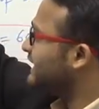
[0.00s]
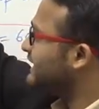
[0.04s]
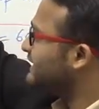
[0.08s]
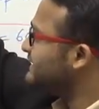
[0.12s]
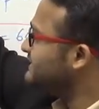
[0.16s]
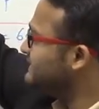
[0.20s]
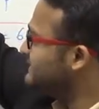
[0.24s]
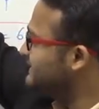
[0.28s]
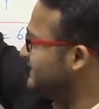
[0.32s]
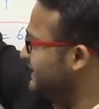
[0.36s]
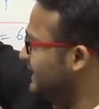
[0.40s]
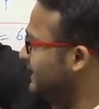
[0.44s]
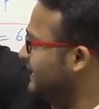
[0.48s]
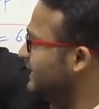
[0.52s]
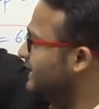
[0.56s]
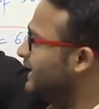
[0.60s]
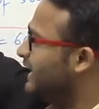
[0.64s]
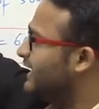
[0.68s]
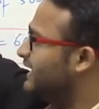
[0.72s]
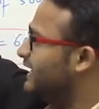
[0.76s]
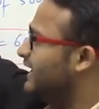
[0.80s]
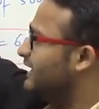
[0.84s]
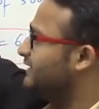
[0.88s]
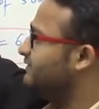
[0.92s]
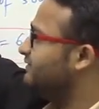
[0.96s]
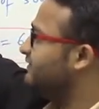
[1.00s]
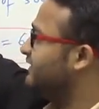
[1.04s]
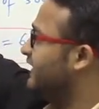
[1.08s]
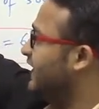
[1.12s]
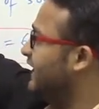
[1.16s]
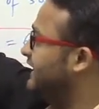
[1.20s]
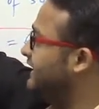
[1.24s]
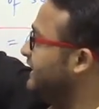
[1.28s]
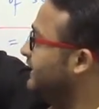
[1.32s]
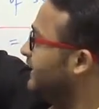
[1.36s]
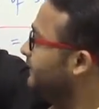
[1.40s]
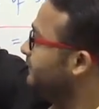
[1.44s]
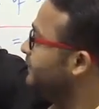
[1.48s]
see and I
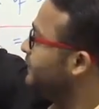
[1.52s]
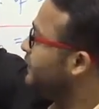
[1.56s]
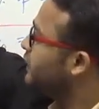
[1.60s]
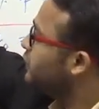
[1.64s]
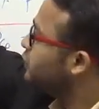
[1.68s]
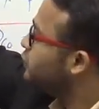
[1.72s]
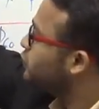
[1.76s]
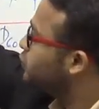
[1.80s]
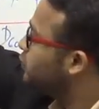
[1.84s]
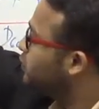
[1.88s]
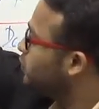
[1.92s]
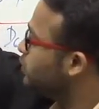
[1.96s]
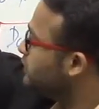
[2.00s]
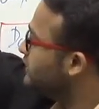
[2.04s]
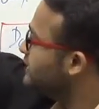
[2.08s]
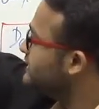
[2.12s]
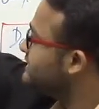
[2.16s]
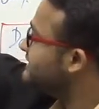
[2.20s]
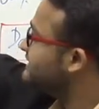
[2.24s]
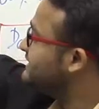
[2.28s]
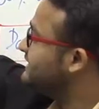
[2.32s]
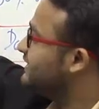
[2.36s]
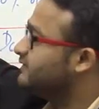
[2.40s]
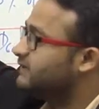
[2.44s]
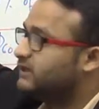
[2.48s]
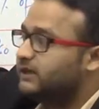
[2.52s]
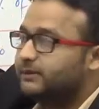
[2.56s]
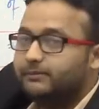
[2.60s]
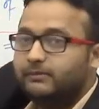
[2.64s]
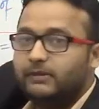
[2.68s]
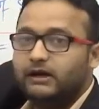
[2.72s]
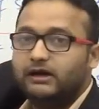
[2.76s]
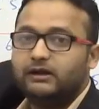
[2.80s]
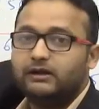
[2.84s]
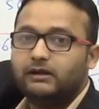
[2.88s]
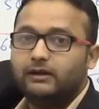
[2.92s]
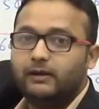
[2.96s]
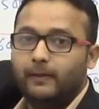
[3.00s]
find through this sieve
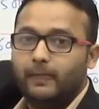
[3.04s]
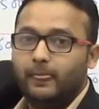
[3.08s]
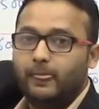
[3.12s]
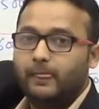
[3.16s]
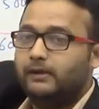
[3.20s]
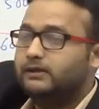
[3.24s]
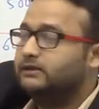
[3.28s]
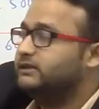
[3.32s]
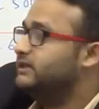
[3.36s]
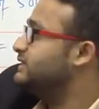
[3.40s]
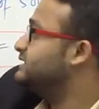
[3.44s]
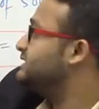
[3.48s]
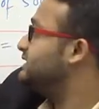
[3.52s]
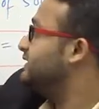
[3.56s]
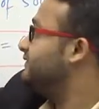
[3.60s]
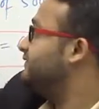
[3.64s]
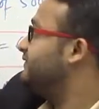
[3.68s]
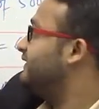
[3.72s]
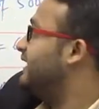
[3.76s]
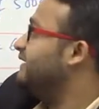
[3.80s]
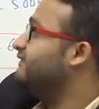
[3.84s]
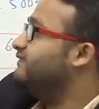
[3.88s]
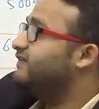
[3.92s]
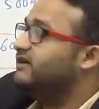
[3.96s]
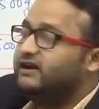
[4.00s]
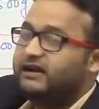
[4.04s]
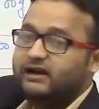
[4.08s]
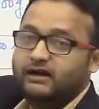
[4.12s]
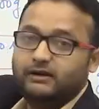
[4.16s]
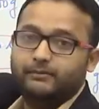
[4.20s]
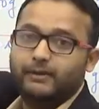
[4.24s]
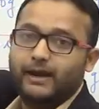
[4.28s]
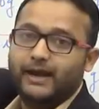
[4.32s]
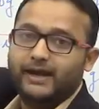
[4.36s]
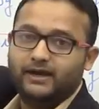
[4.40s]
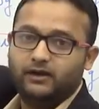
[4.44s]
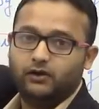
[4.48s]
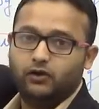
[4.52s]
number, this 500
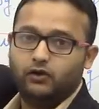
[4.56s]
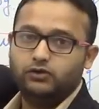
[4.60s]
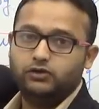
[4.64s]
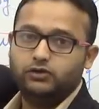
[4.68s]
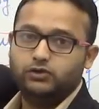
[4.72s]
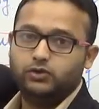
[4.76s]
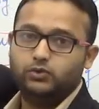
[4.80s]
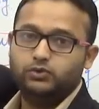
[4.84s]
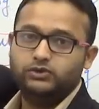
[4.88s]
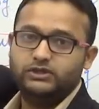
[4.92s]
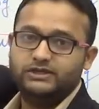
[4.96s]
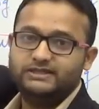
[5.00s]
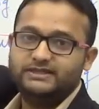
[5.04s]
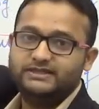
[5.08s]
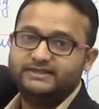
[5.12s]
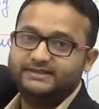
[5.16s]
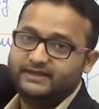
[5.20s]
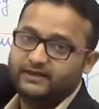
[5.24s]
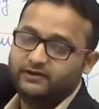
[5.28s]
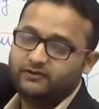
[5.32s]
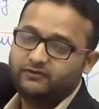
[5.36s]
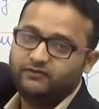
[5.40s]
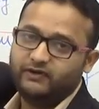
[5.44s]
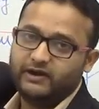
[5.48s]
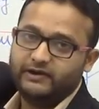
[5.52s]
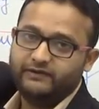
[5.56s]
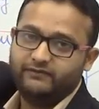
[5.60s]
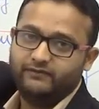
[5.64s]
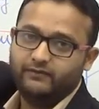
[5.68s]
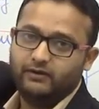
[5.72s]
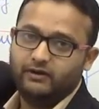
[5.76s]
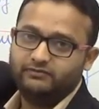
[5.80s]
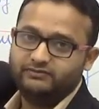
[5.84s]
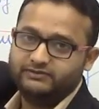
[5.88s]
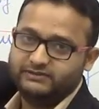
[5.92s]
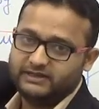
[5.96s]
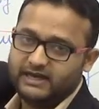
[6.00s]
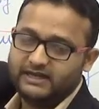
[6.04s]
micron, through this sieve
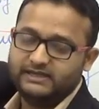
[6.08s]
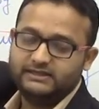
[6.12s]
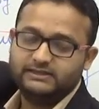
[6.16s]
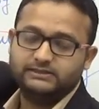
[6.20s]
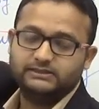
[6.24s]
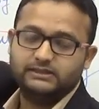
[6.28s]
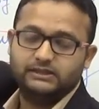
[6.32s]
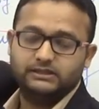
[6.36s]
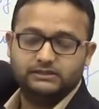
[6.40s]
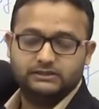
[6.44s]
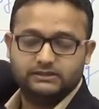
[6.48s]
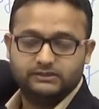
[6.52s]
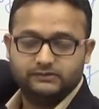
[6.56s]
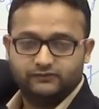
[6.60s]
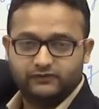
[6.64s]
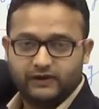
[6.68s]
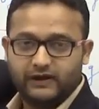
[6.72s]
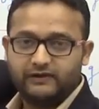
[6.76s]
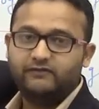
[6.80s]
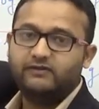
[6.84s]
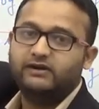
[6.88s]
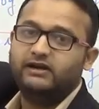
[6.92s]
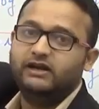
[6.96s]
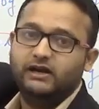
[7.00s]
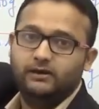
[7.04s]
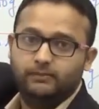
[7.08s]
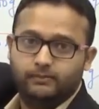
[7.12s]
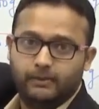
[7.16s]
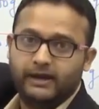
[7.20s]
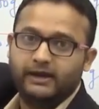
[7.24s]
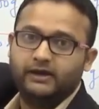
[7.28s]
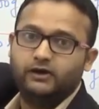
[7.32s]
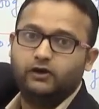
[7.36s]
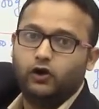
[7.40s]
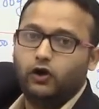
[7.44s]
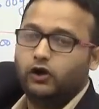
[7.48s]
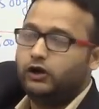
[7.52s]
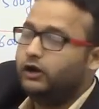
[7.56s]
of size 500
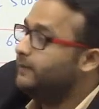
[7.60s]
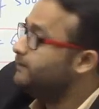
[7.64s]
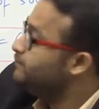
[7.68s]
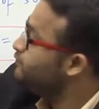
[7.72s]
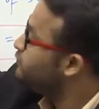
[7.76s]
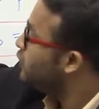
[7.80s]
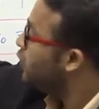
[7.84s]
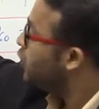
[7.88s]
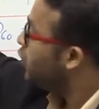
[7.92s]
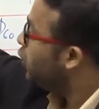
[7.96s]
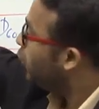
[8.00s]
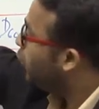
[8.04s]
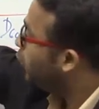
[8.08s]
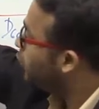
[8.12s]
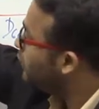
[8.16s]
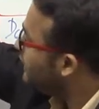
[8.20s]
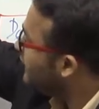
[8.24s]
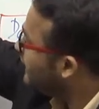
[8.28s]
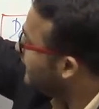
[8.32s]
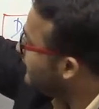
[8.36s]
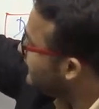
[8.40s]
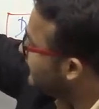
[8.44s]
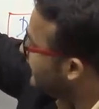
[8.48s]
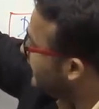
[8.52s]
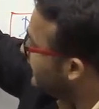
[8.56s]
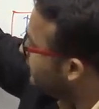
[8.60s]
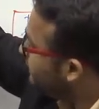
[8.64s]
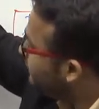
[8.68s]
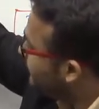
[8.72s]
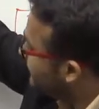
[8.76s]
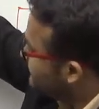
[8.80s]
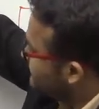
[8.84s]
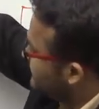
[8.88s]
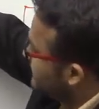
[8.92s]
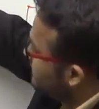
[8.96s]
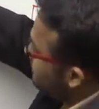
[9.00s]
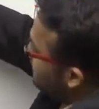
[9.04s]
micron, only 10%